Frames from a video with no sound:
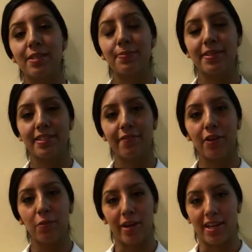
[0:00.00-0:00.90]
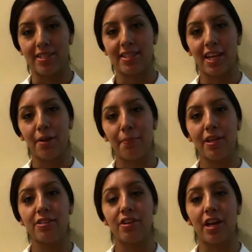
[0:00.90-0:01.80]
Specific ways that
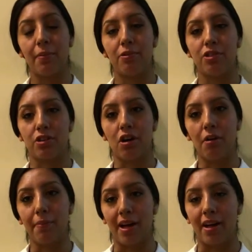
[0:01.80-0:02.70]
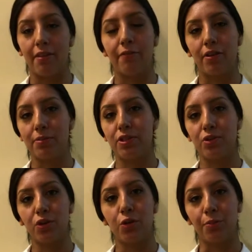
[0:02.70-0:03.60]
companies are able to combat
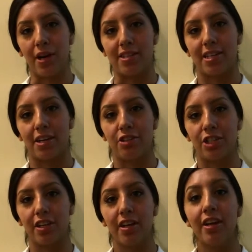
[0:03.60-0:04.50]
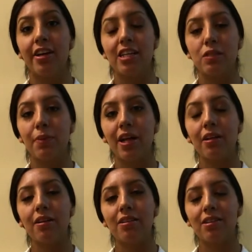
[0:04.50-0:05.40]
pharmaceutical price gouging is
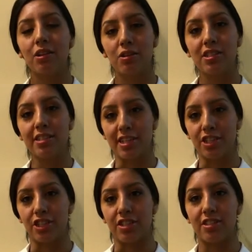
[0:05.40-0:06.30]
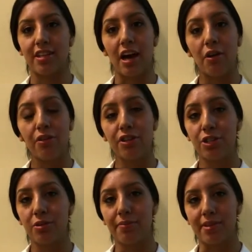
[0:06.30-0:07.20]
paying close attention to how they are
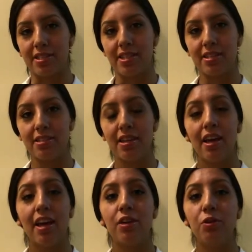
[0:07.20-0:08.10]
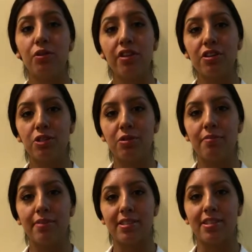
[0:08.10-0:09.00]
doing business and who they are
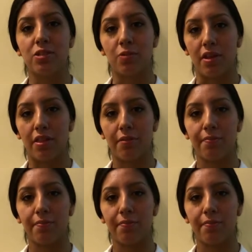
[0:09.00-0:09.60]
doing business with.